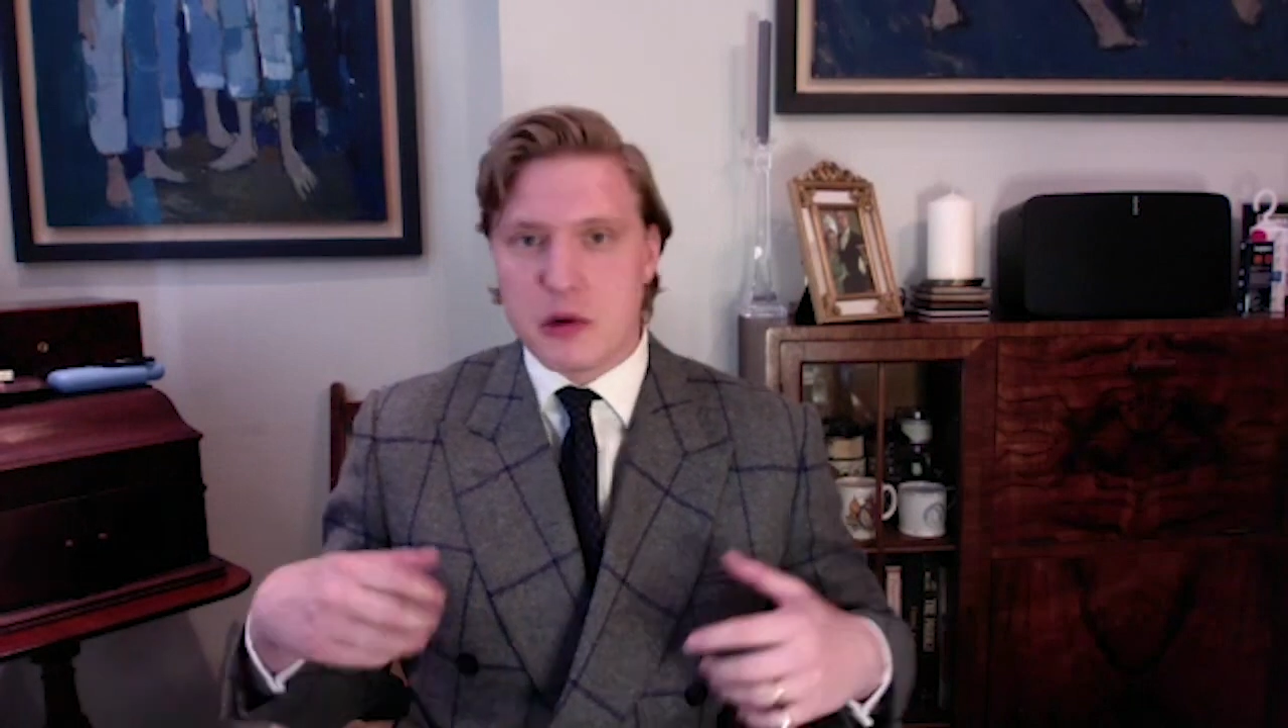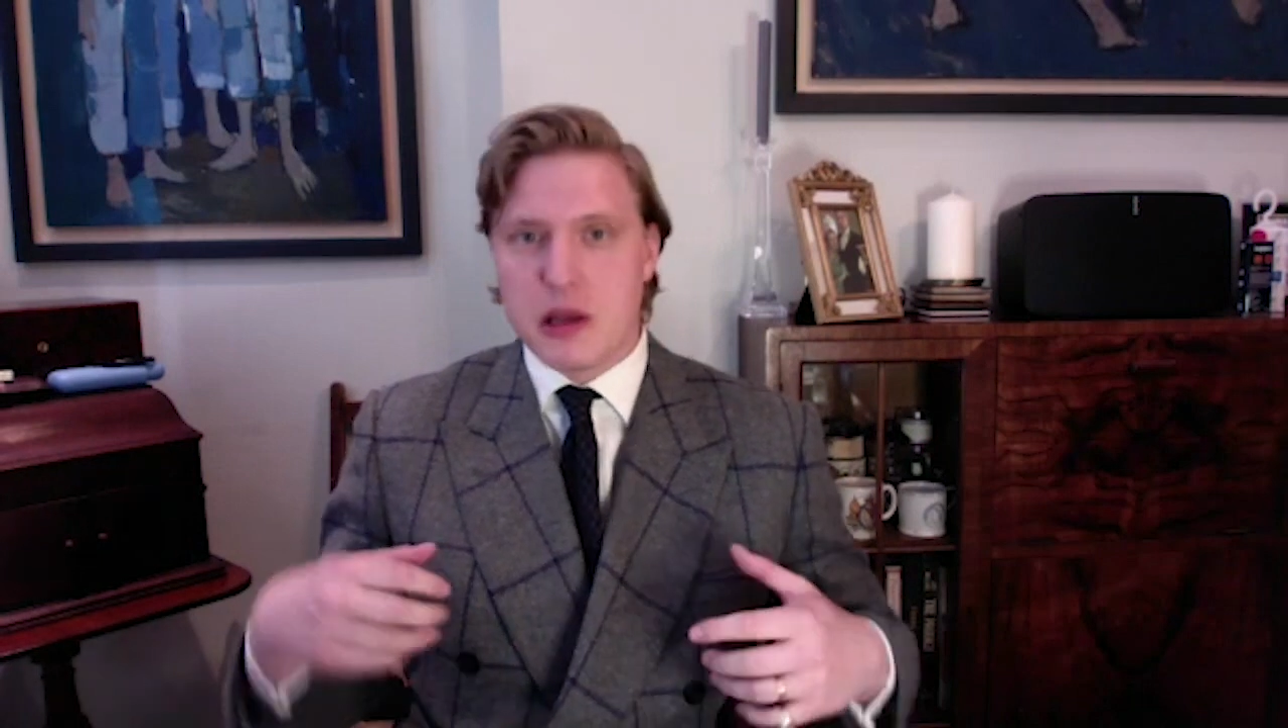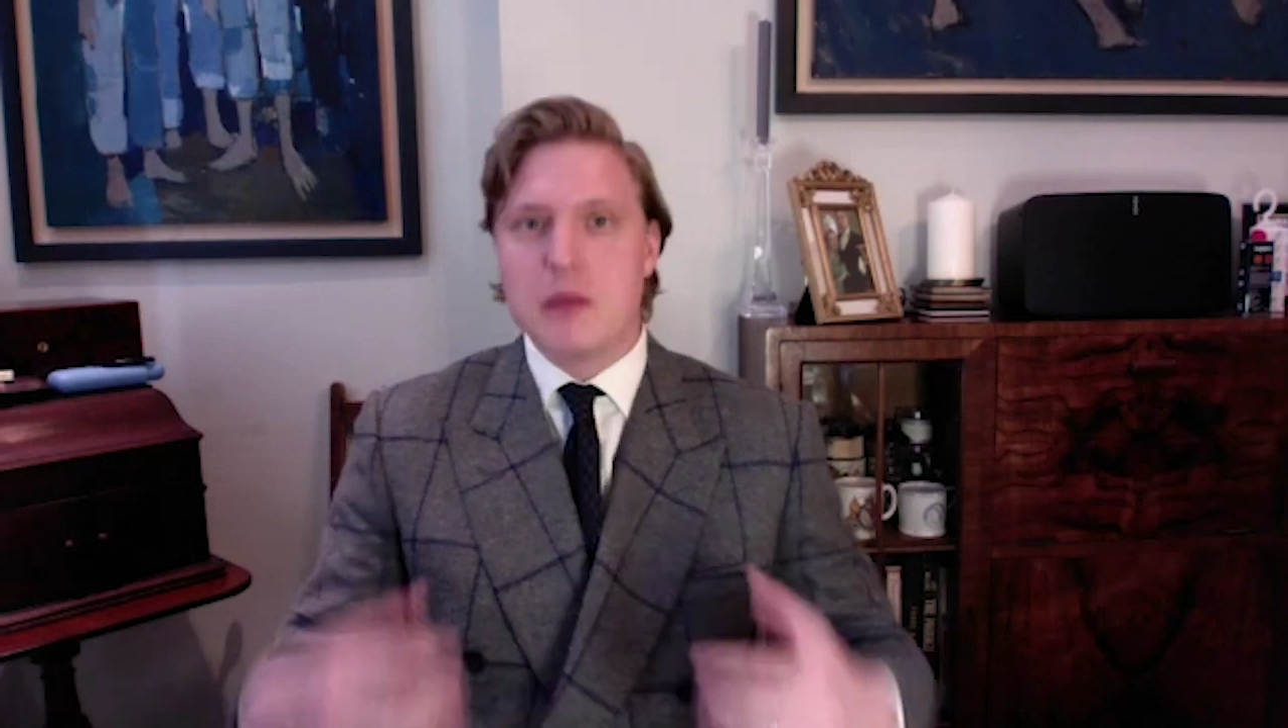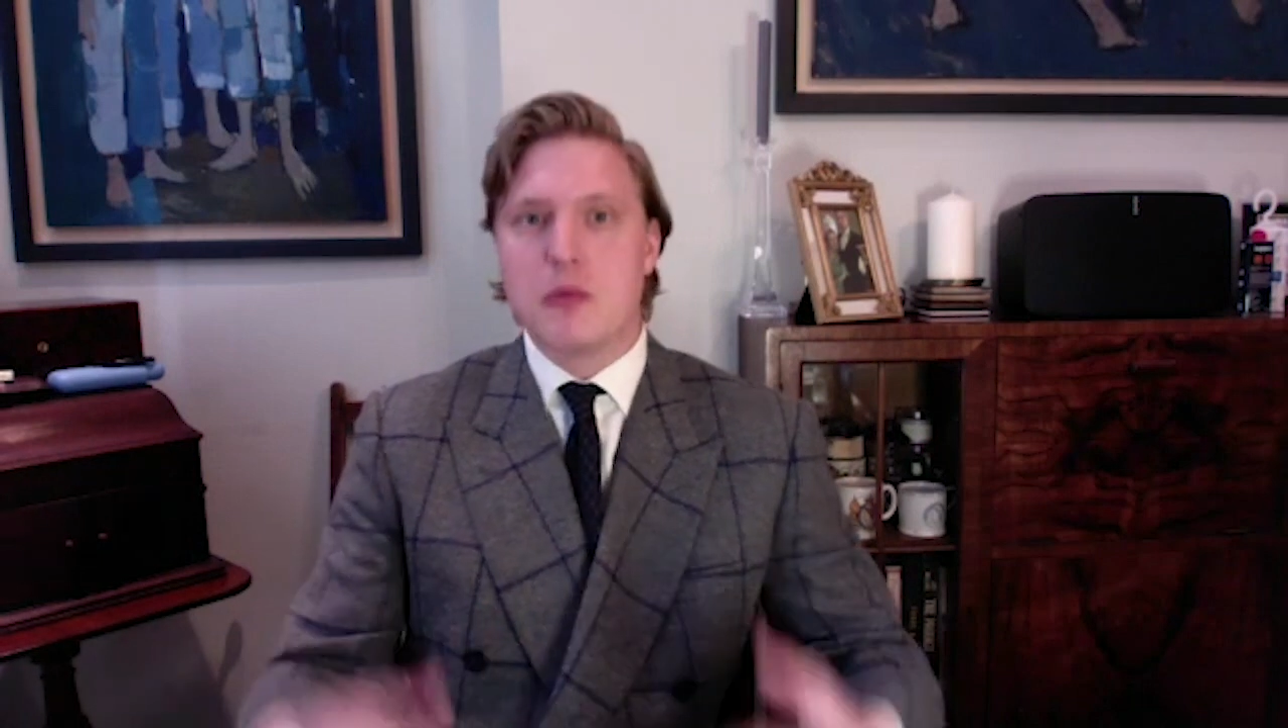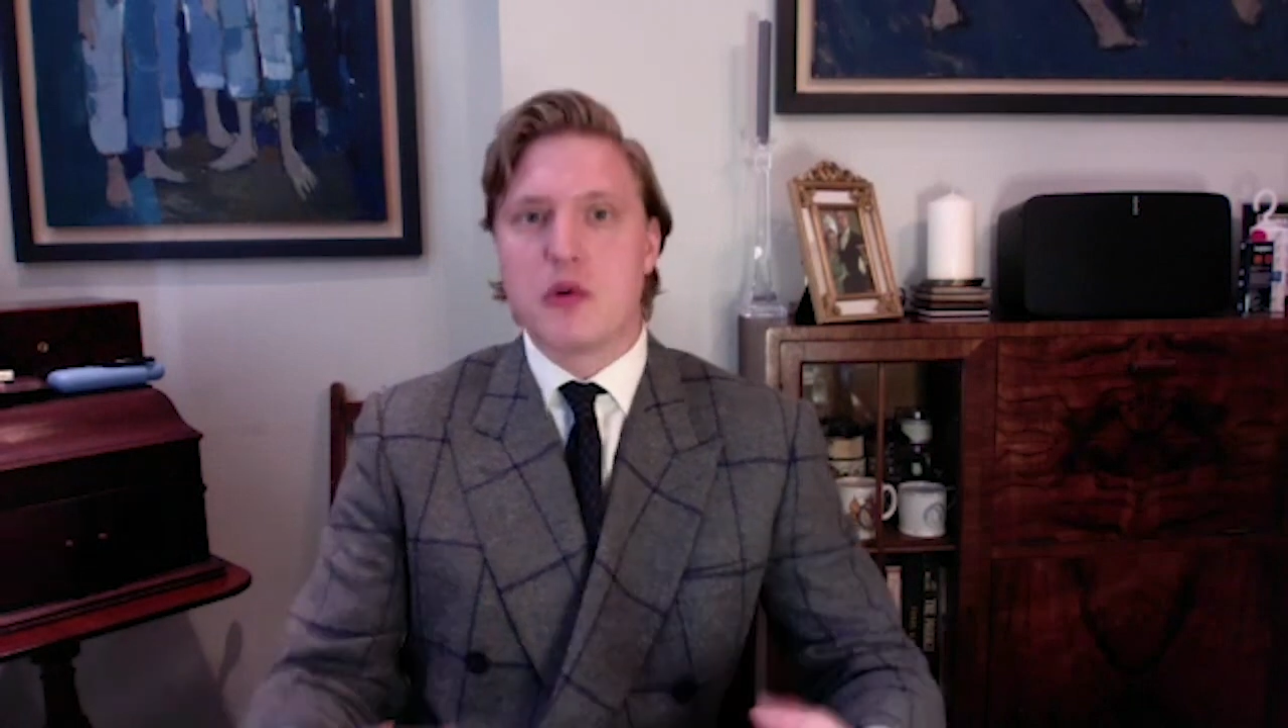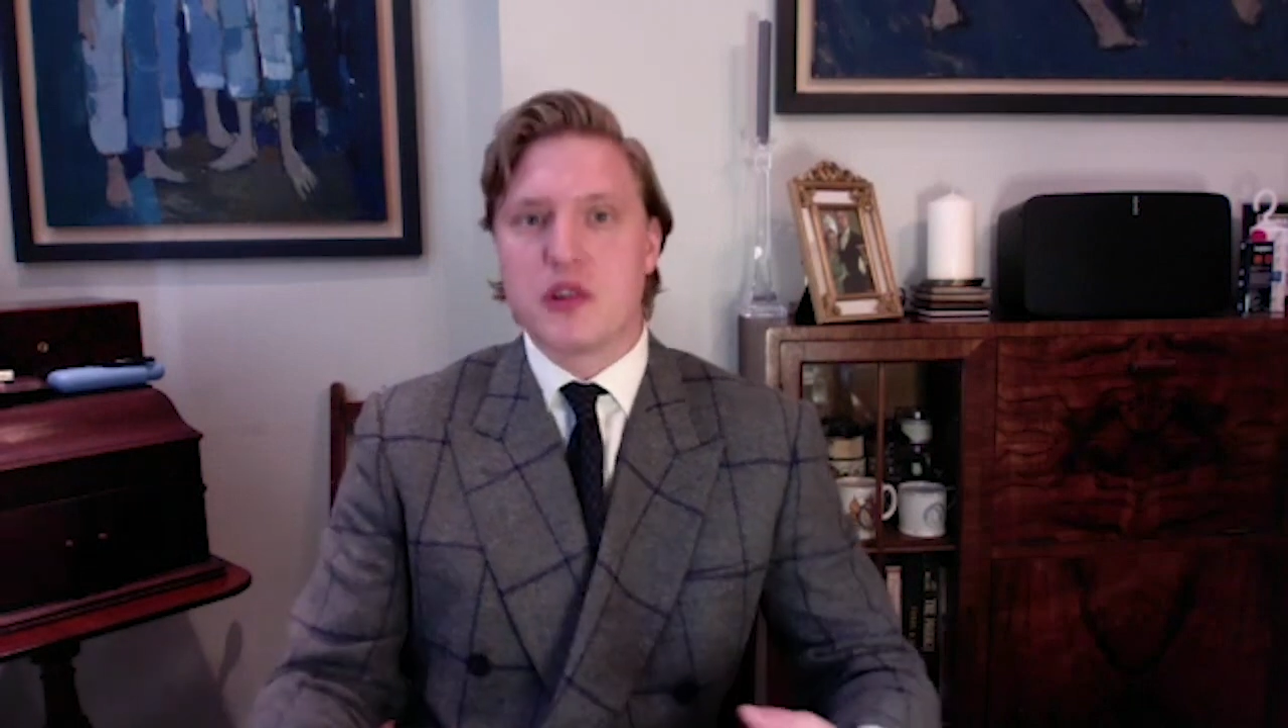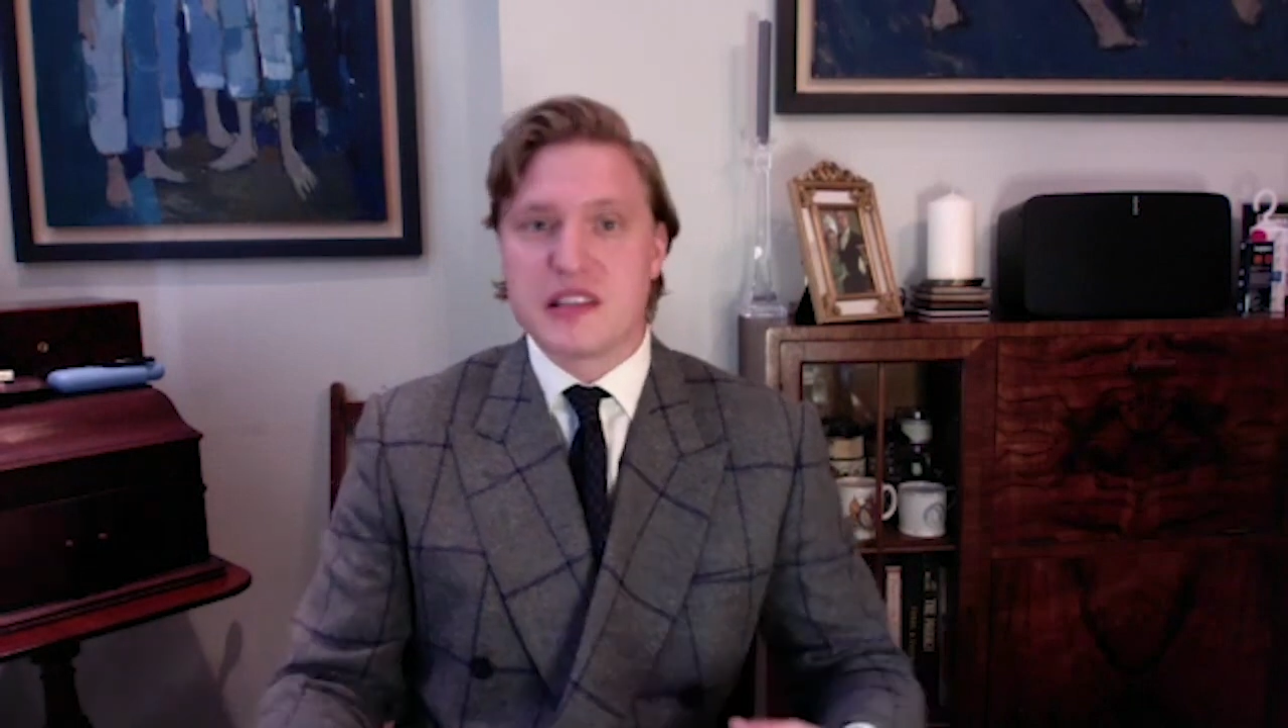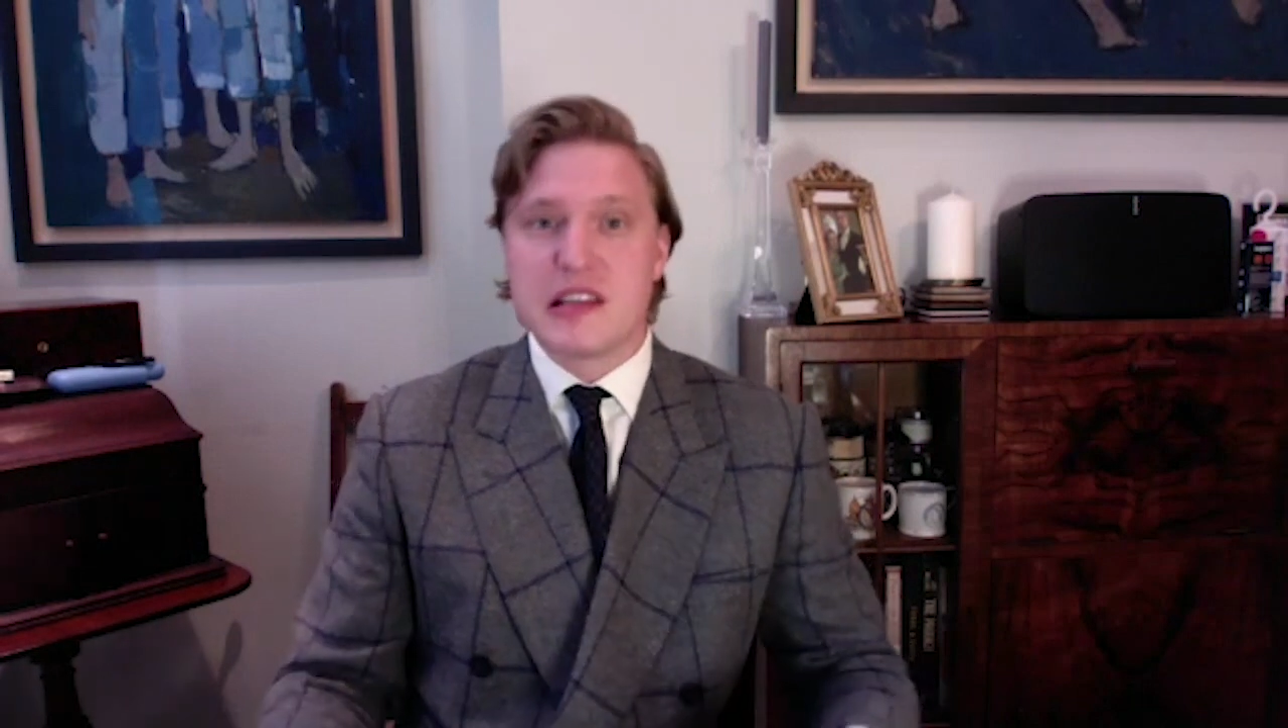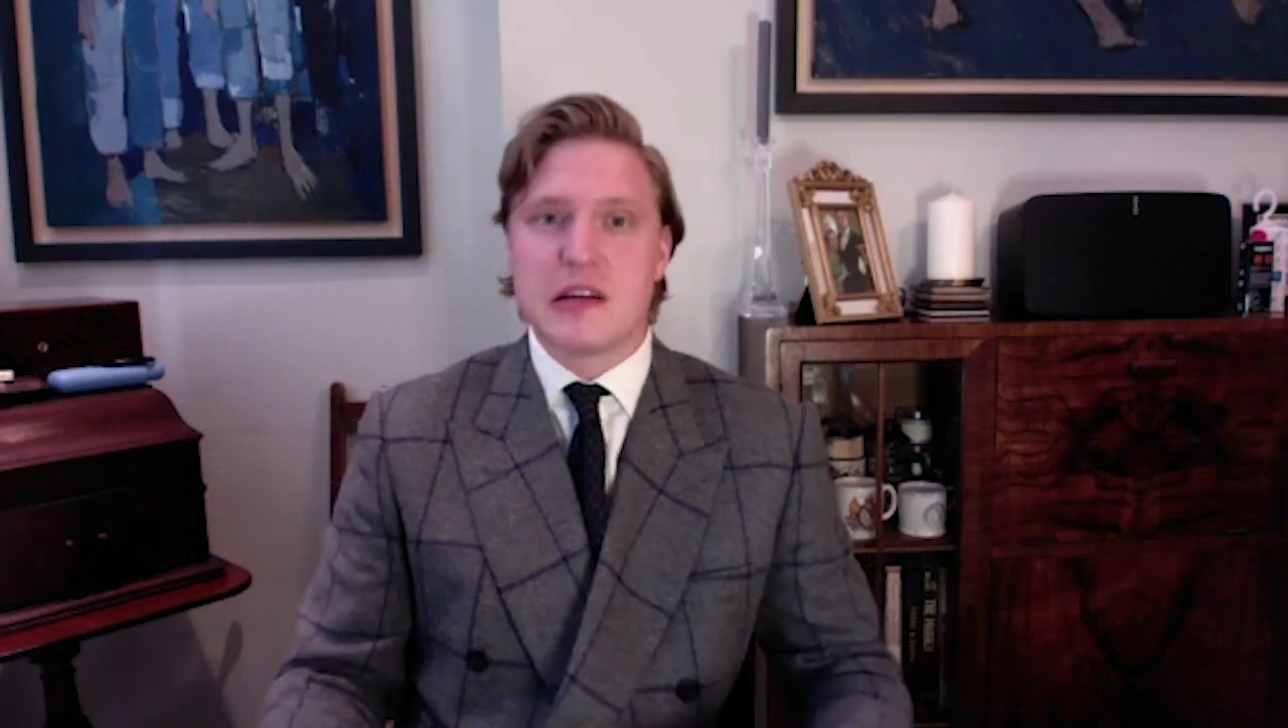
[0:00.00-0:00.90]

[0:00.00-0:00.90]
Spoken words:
a more considered